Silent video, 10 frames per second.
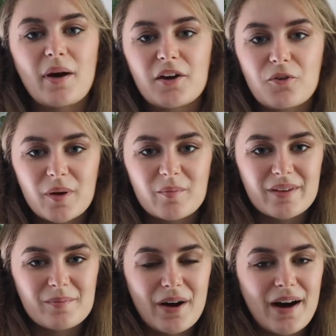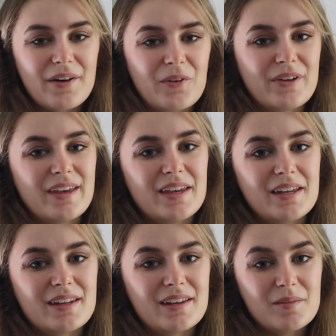my equipment pile
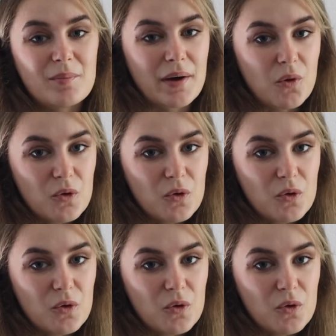in my